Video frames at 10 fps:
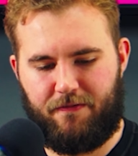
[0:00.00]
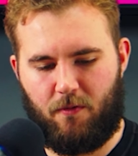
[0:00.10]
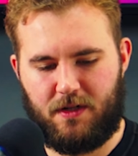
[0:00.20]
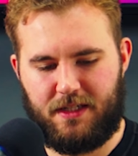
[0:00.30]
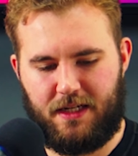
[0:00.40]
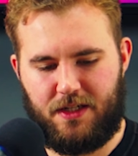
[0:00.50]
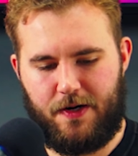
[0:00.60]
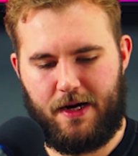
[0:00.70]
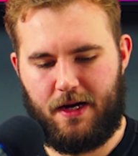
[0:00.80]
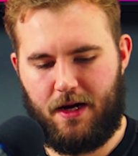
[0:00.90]
force
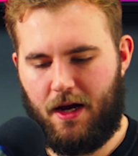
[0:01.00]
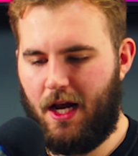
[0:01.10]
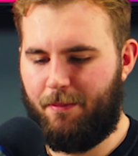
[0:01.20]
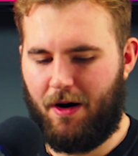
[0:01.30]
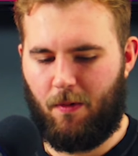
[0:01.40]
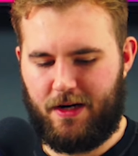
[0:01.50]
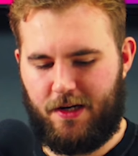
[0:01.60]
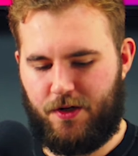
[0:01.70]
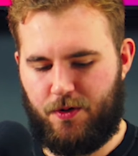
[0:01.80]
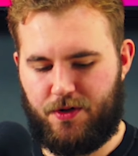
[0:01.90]
into it. But when
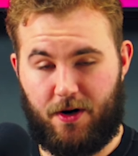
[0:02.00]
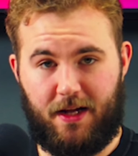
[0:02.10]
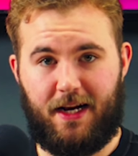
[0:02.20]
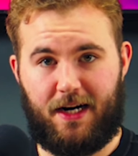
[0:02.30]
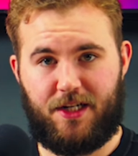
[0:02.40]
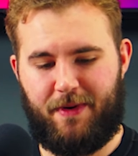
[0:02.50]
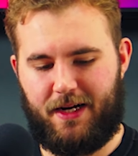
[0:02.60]
you do turn it, it actually